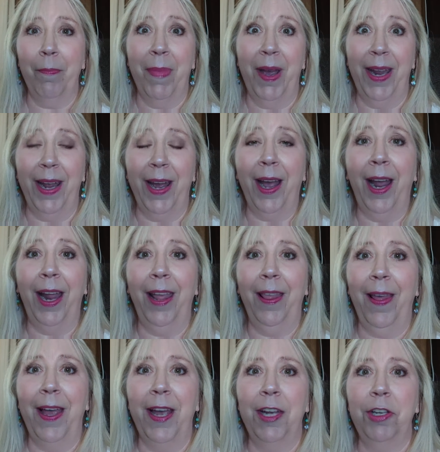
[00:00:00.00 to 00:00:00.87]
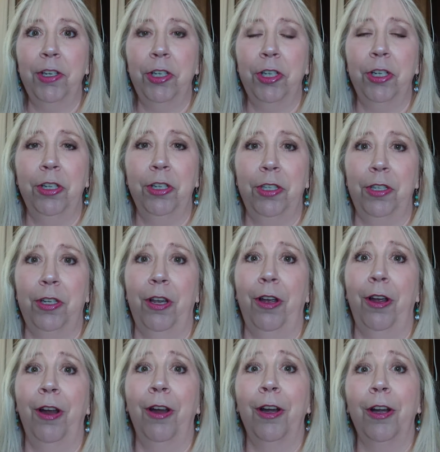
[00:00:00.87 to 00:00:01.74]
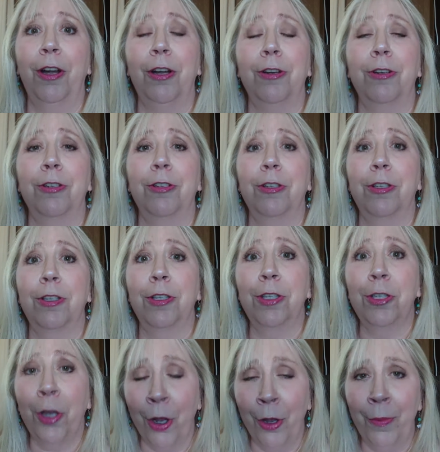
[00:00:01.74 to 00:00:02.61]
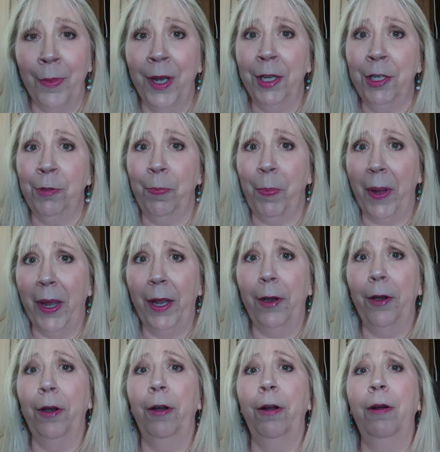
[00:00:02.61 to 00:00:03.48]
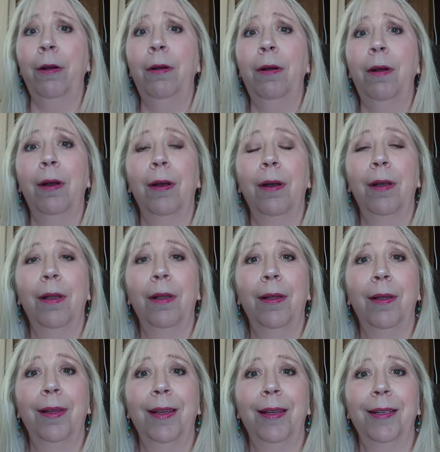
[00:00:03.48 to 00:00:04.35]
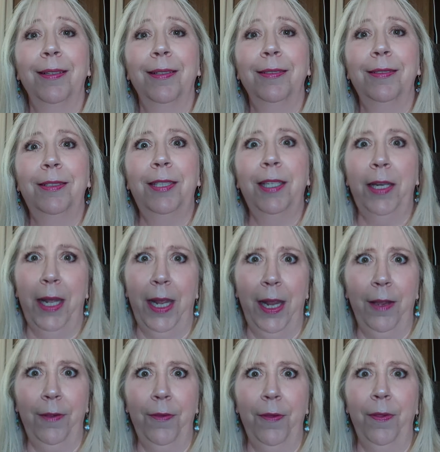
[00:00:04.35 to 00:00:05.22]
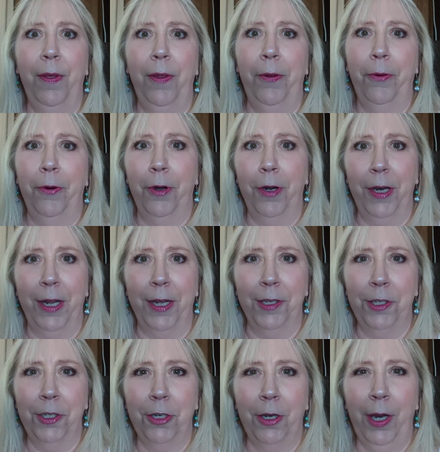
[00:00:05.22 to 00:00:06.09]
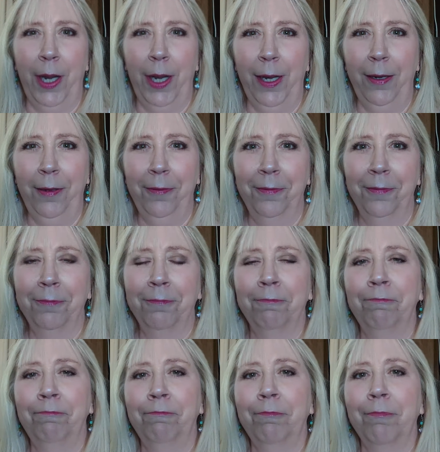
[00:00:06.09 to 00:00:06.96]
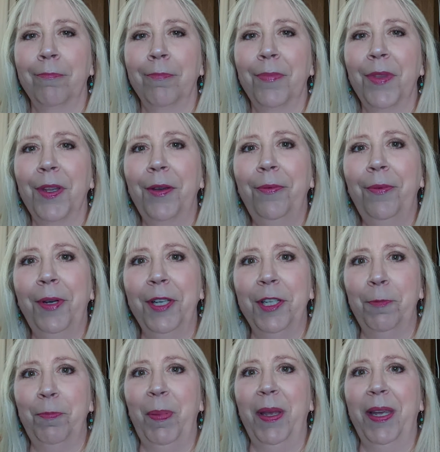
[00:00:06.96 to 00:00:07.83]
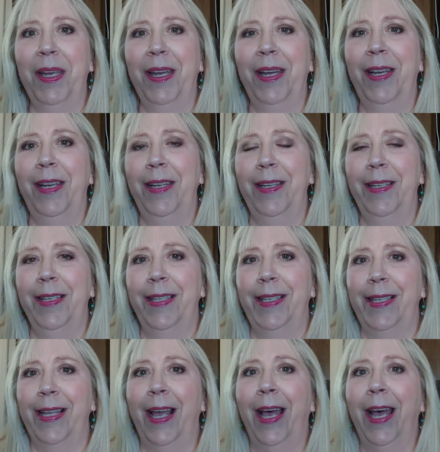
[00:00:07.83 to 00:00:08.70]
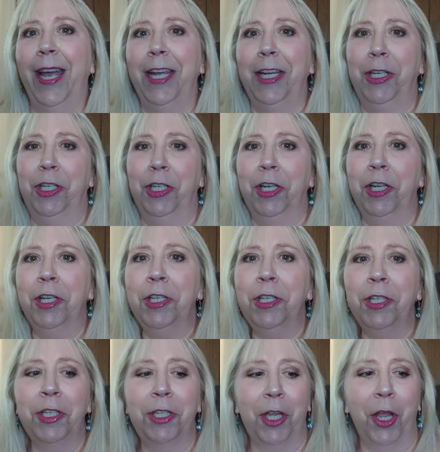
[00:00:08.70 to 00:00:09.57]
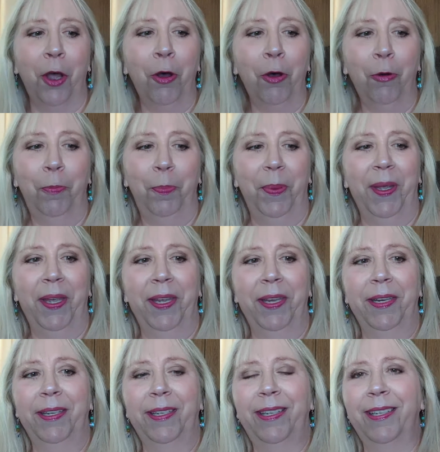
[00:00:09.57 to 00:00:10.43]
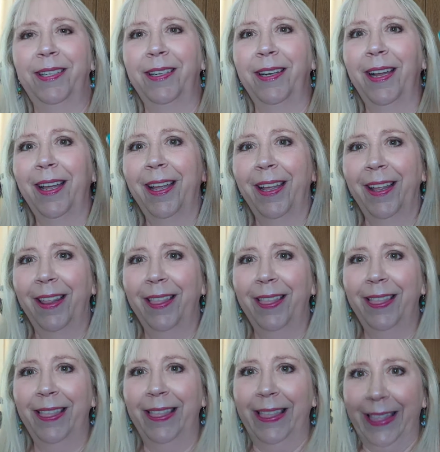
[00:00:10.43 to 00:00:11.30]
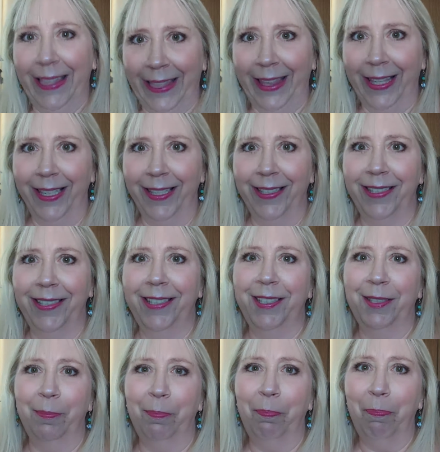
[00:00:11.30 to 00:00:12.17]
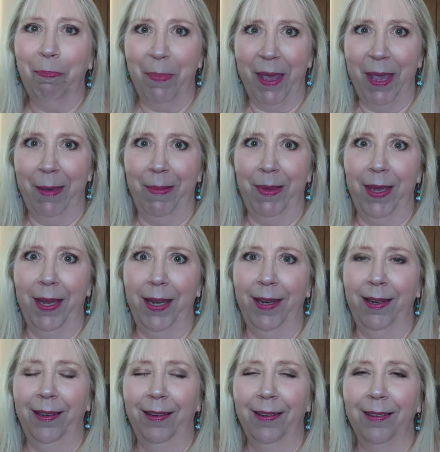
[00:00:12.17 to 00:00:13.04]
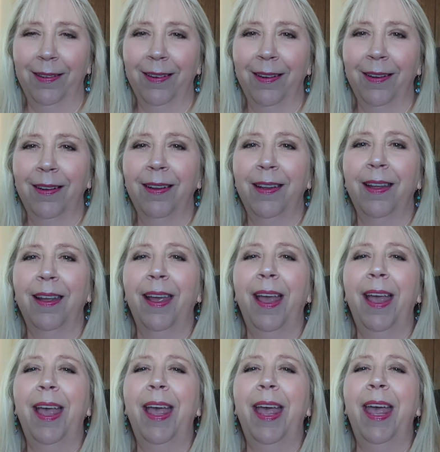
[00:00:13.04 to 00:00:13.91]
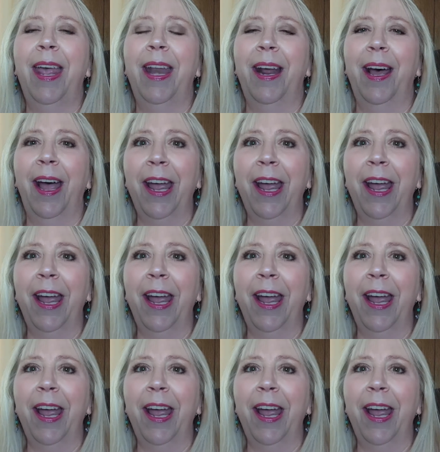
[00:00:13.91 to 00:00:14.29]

my eyelashes are so much better today than they were yesterday was because I just opened this baby, and